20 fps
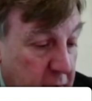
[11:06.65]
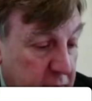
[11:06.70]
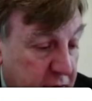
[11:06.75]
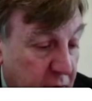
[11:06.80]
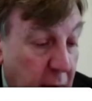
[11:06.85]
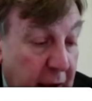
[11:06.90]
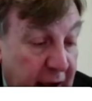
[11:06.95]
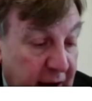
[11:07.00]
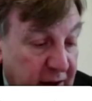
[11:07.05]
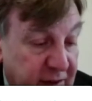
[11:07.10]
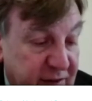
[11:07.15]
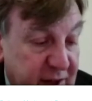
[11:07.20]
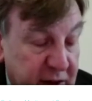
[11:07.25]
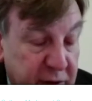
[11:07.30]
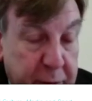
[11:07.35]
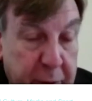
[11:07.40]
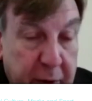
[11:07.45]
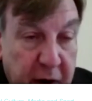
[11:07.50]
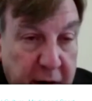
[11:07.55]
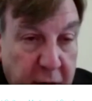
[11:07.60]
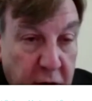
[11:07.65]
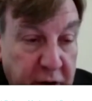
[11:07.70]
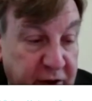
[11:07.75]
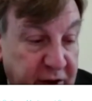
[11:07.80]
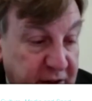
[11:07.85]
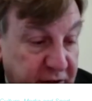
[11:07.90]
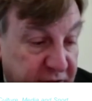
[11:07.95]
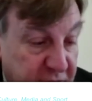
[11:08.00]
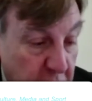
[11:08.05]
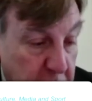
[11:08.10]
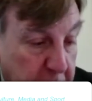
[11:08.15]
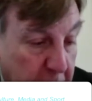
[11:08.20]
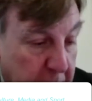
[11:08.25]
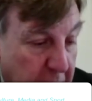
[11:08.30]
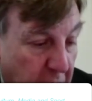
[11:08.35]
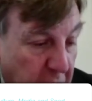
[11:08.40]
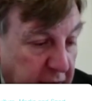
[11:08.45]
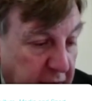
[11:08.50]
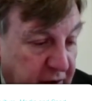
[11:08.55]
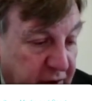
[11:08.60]
to access priority
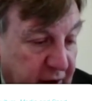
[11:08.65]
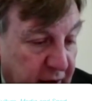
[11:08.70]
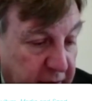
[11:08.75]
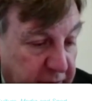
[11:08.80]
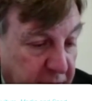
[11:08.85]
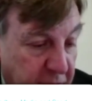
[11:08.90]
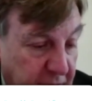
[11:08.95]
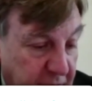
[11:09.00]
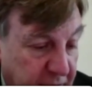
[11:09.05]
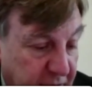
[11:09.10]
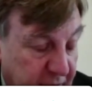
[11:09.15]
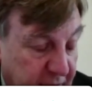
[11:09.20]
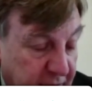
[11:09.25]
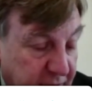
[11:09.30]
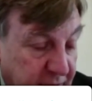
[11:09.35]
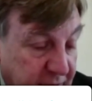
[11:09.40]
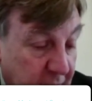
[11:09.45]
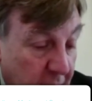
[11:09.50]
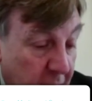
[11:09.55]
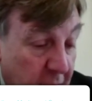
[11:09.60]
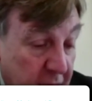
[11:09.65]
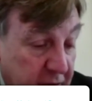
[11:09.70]
supermarket deliveries,